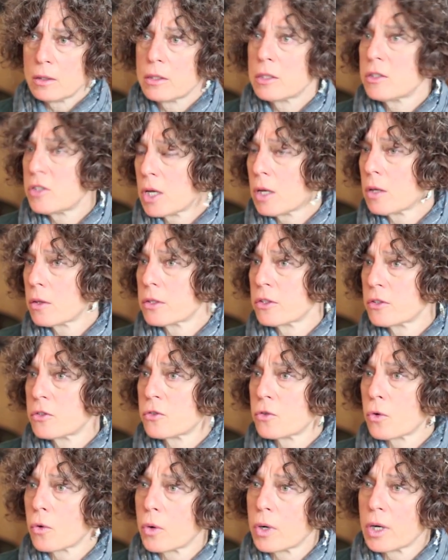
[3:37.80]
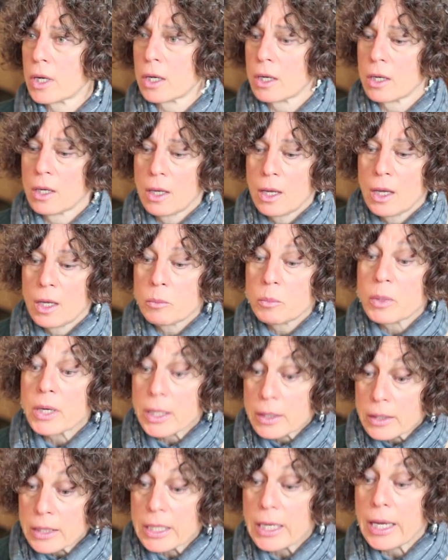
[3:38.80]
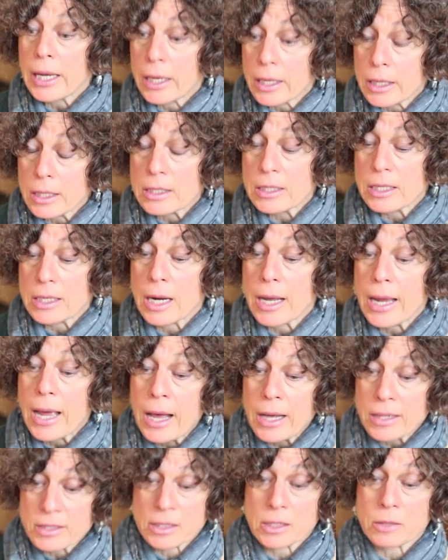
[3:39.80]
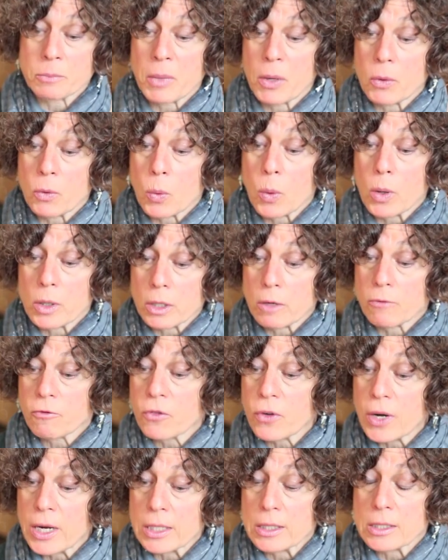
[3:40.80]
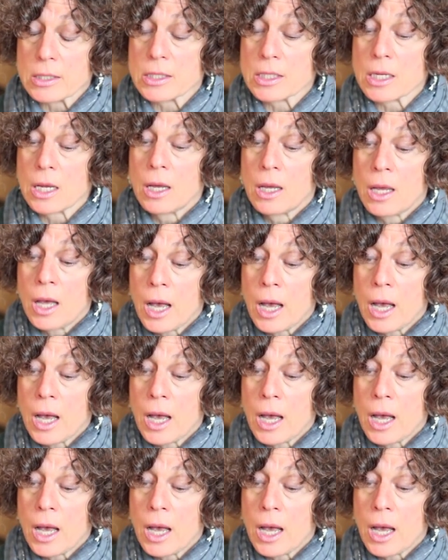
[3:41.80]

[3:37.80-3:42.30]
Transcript: to tell this story? But in the end, and I asked my Rwandan friends,